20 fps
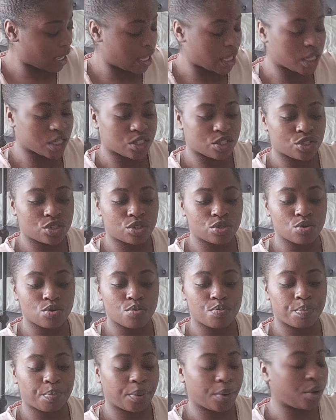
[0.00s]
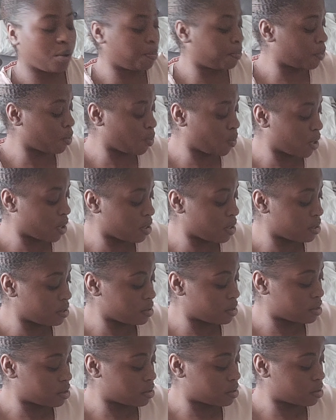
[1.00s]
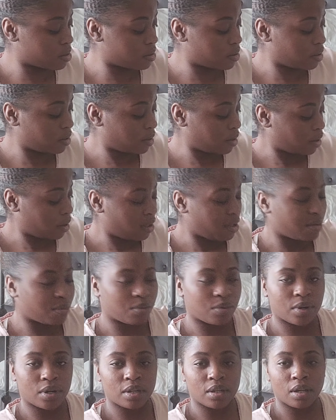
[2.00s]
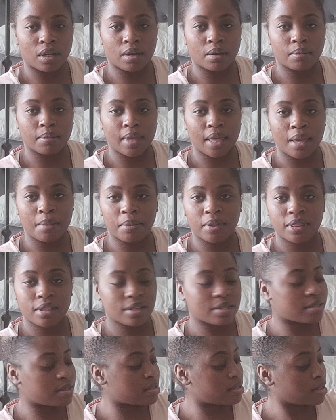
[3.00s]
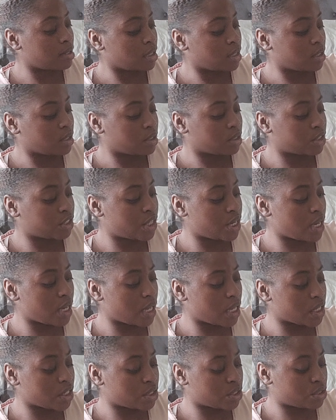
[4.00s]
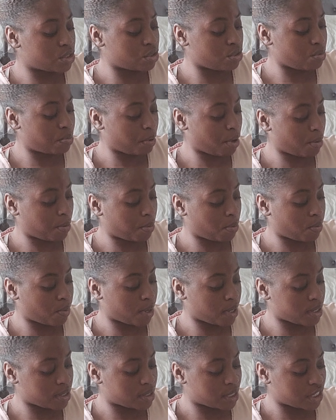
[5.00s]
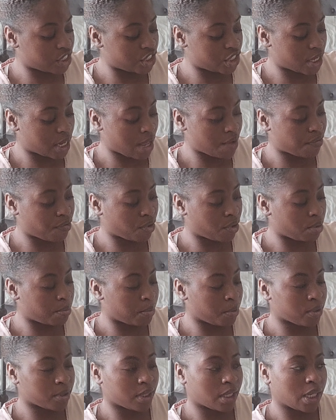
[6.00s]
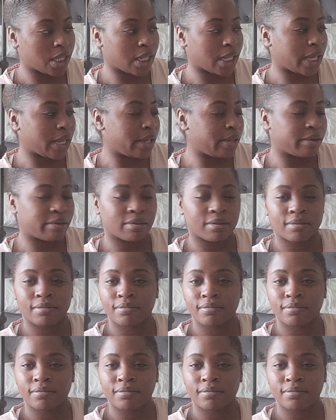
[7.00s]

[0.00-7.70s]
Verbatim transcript: has two purple ones. What, um, amethyst she has two purple ones that she got for her birthday like